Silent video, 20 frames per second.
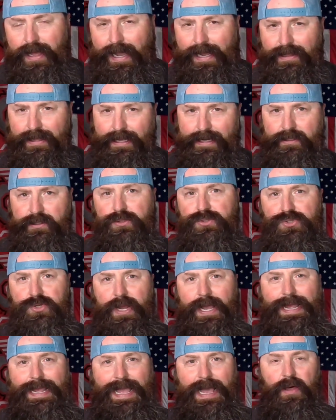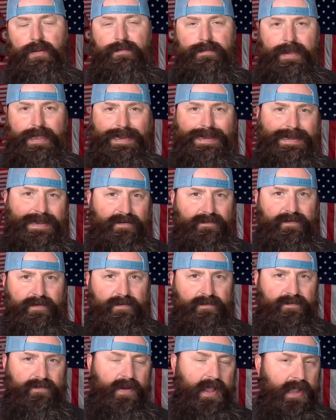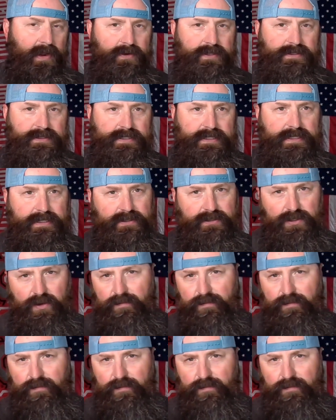I like to try out many different fragrances,